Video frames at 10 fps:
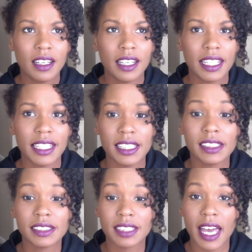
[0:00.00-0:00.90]
it
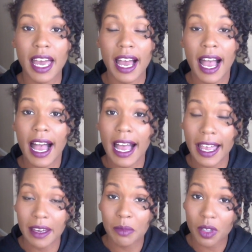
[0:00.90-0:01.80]
is that
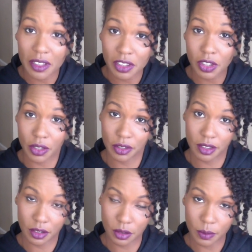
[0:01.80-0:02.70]
I am on this earth
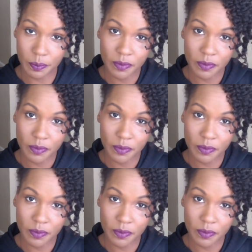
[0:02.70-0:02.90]
to do.